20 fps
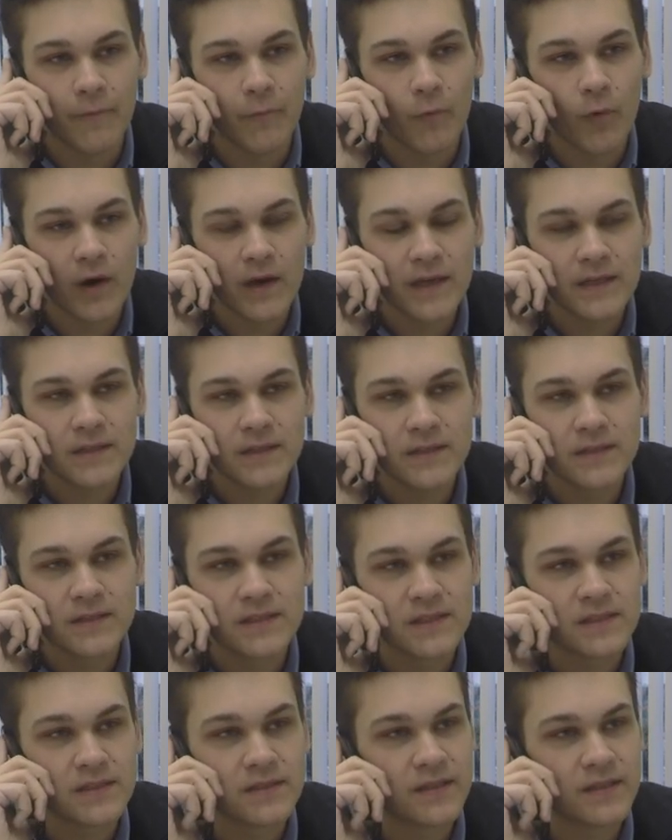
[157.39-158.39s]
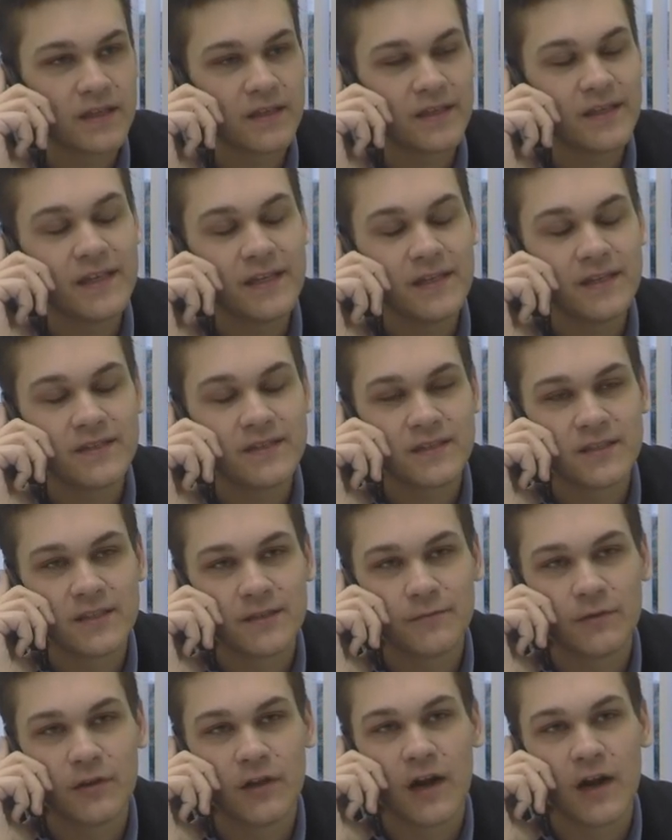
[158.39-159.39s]
one key
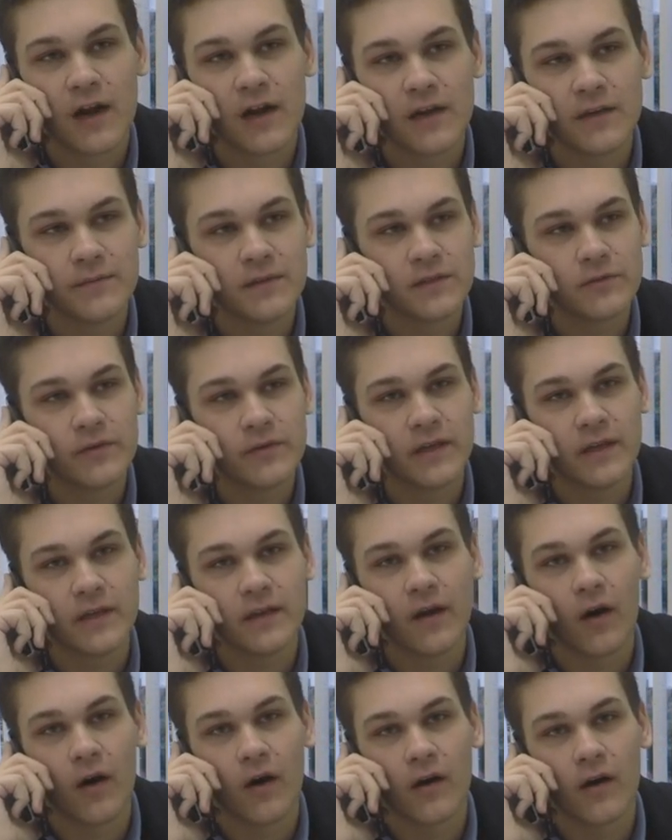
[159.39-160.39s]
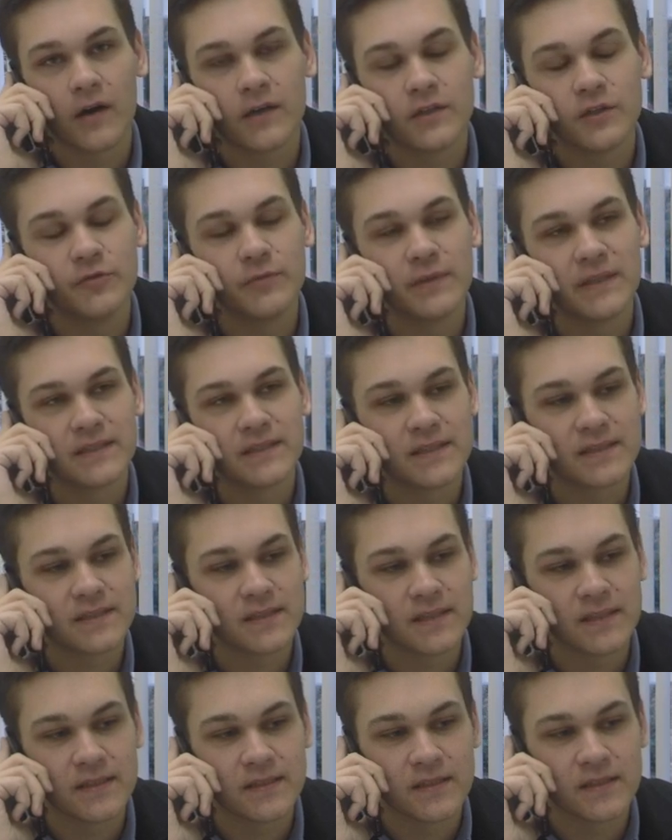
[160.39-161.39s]
similarity between our two
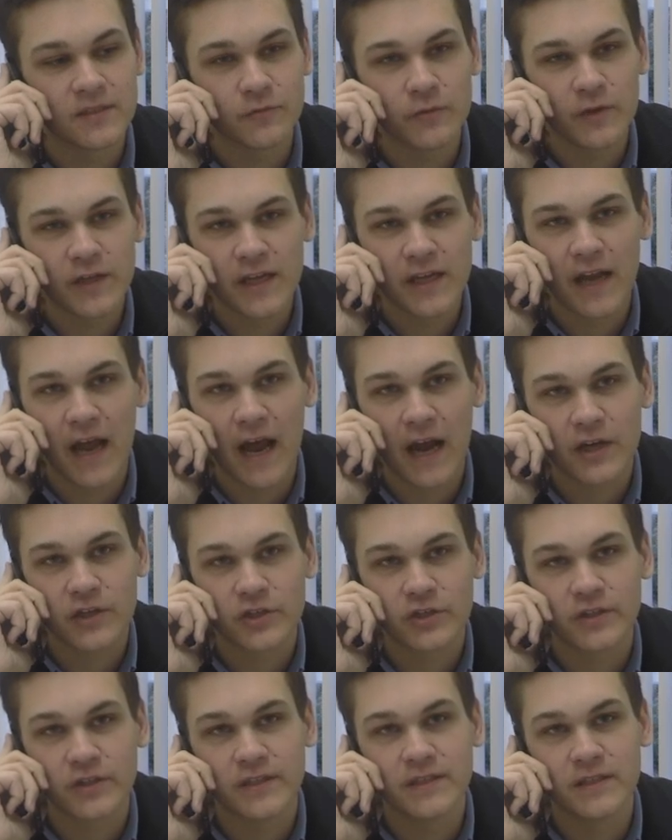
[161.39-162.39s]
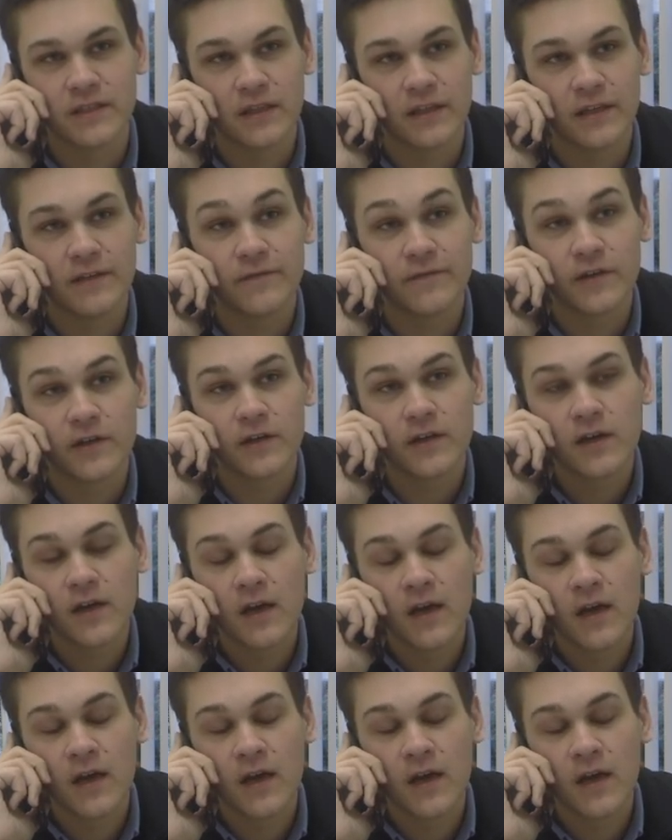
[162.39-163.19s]
businesses is we can actually deliver